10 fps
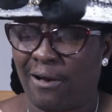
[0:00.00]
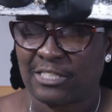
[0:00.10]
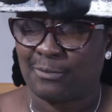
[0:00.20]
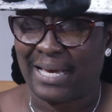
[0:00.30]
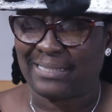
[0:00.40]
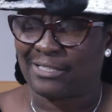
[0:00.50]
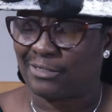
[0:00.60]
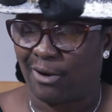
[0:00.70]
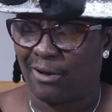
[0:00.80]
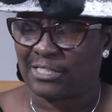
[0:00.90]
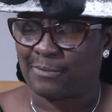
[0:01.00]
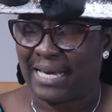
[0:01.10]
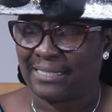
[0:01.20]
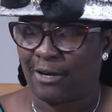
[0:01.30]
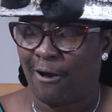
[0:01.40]
husband is your
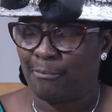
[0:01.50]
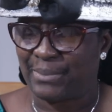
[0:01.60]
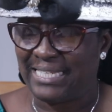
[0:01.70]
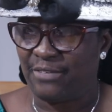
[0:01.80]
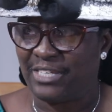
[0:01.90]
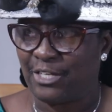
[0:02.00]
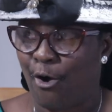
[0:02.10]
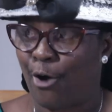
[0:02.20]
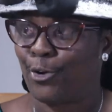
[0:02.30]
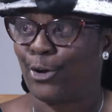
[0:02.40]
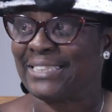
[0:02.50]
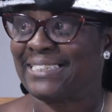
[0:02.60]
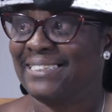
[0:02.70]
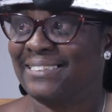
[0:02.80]
husband, unbelieving or not.